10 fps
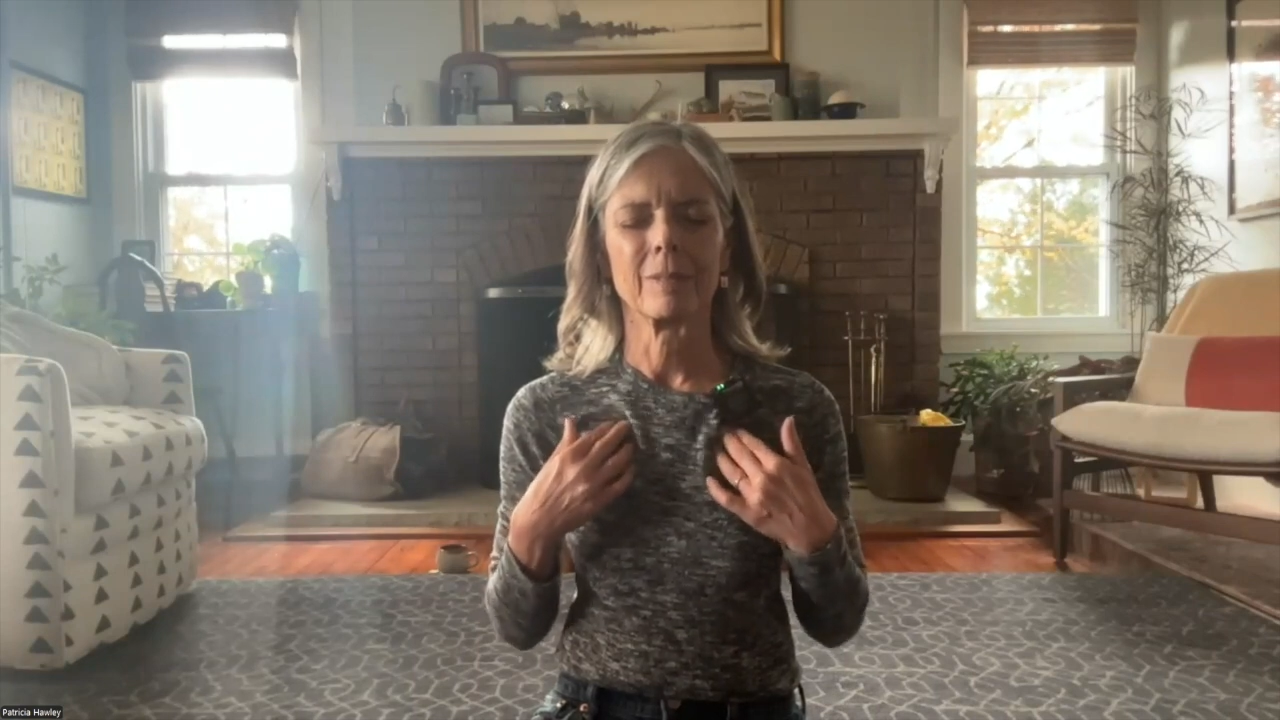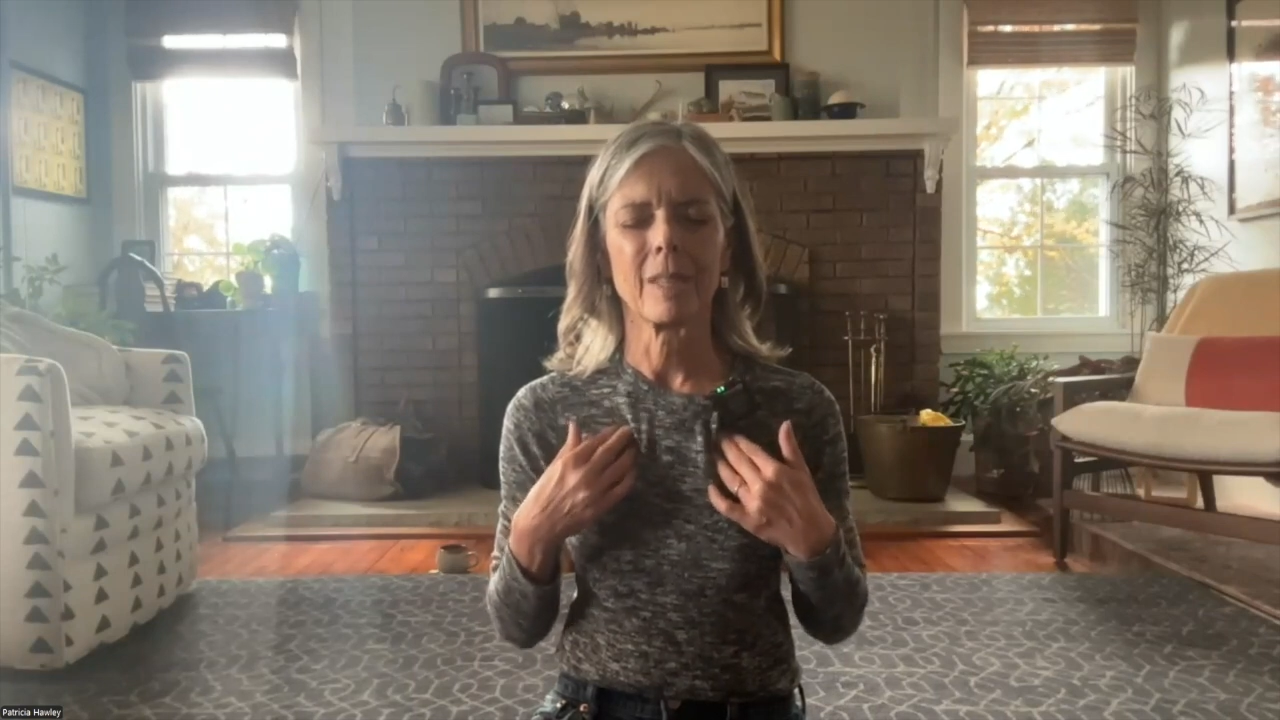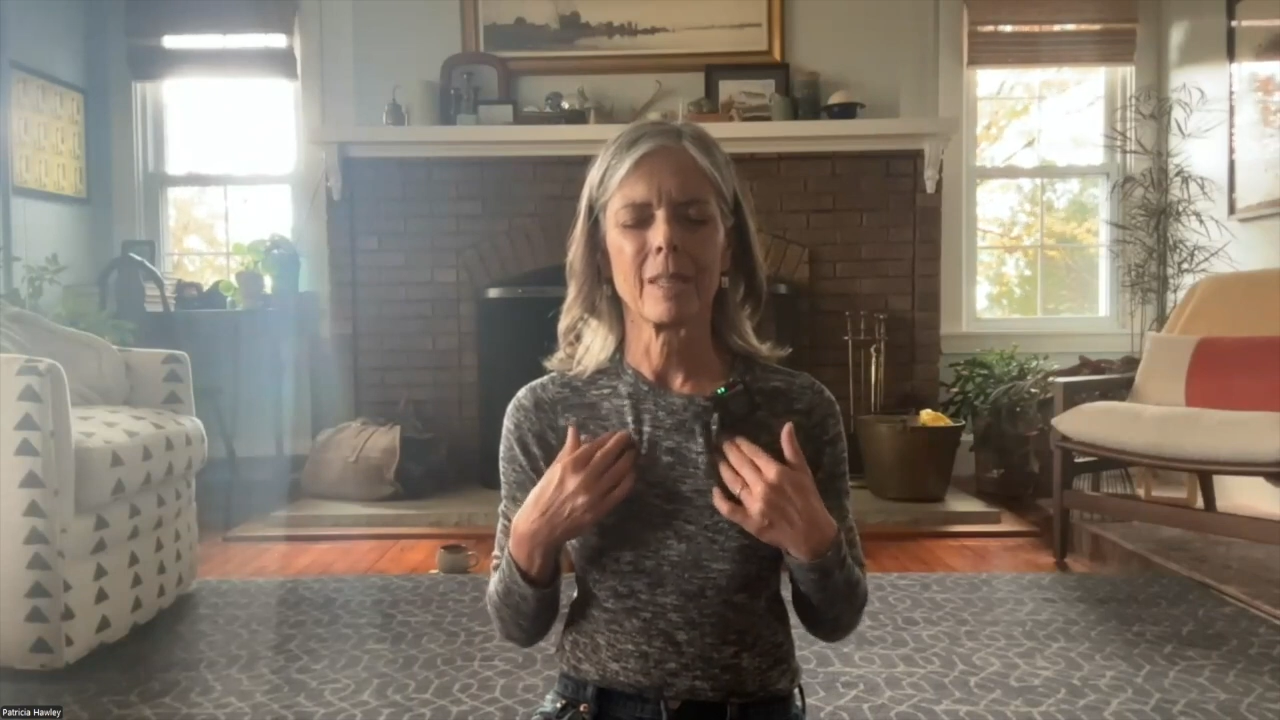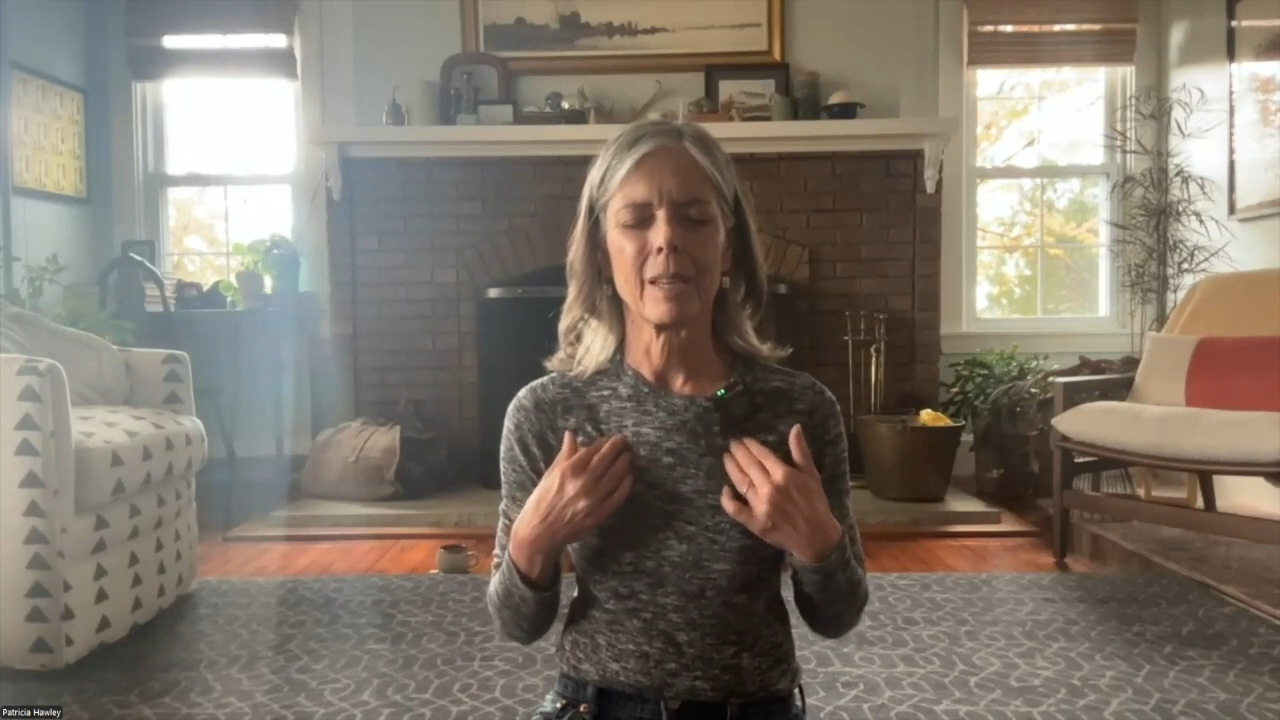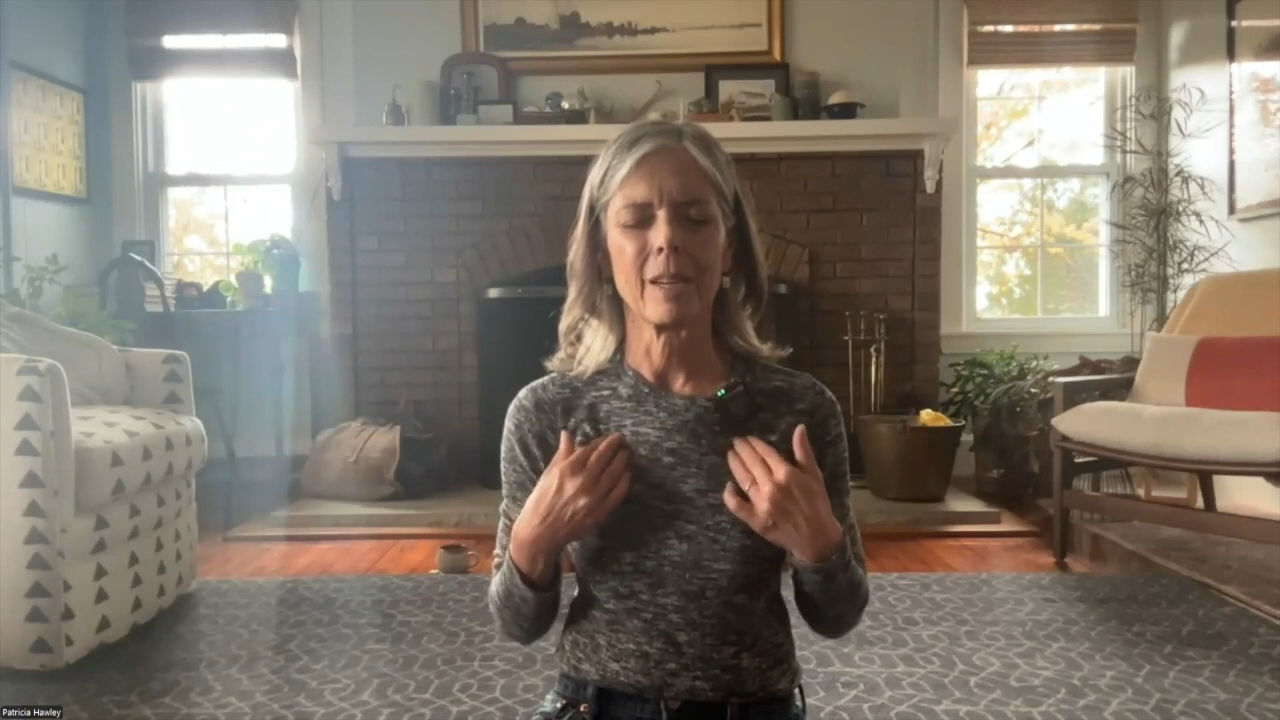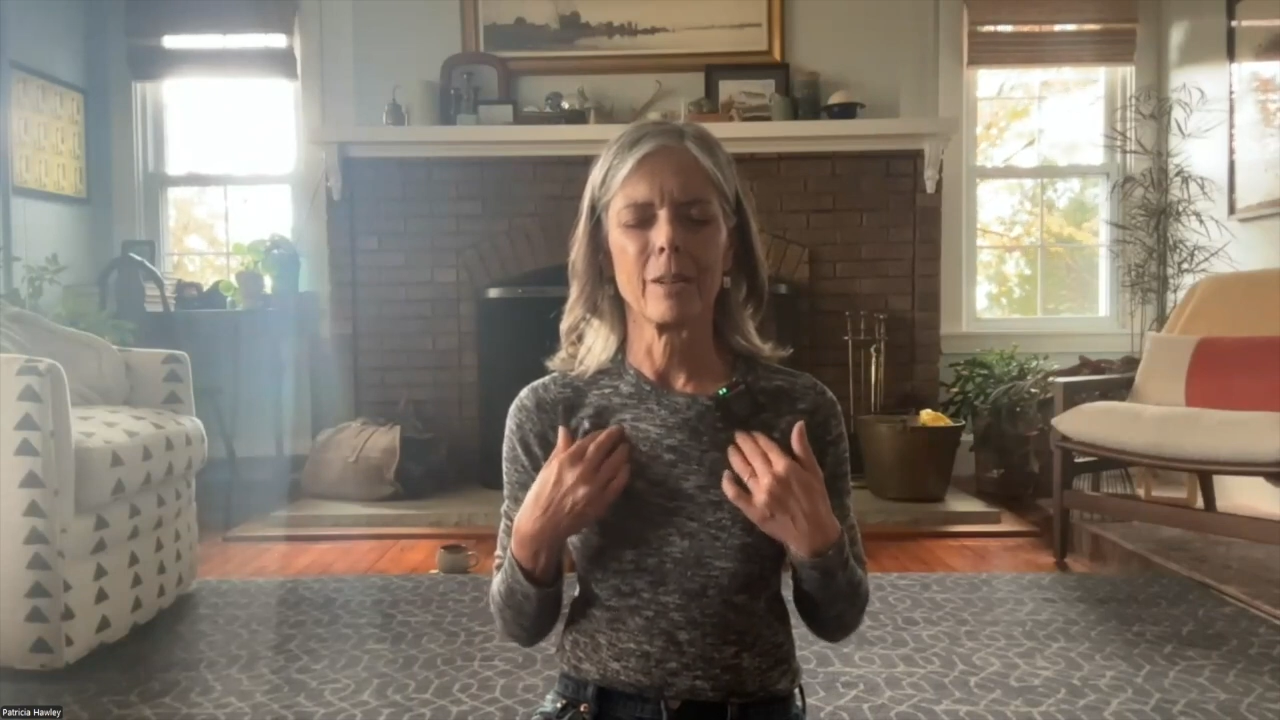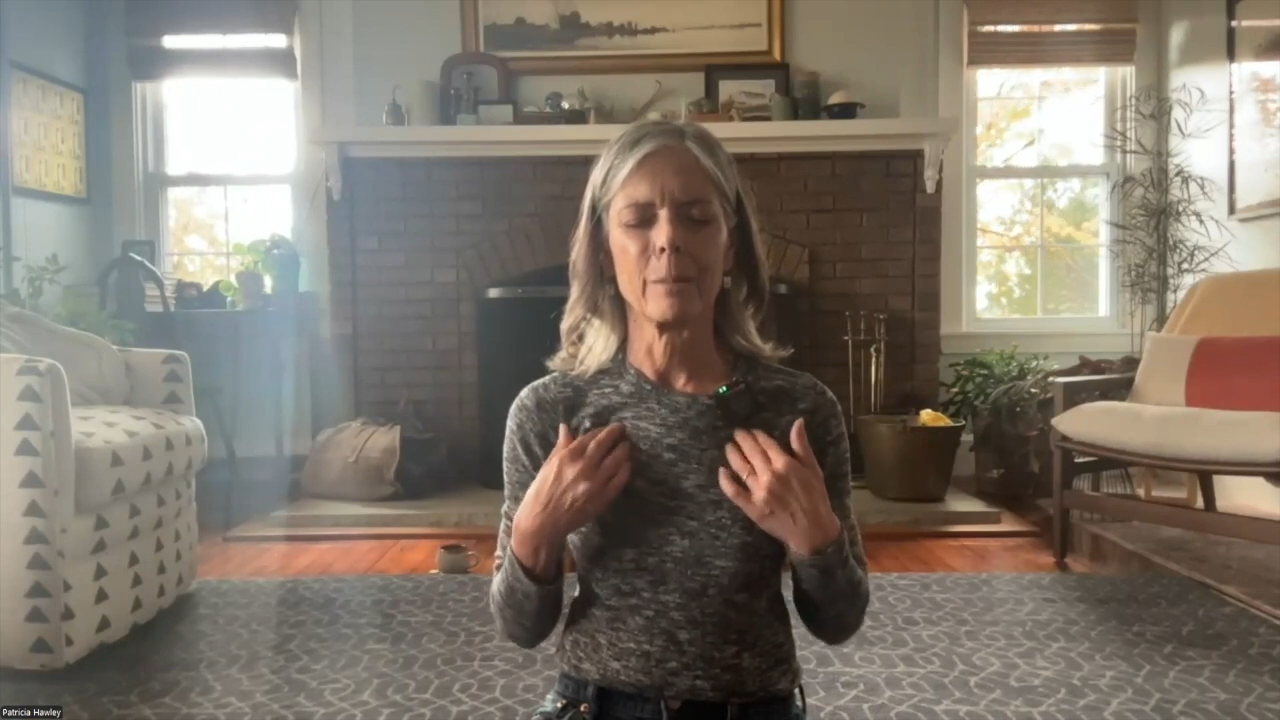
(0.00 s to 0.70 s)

I carry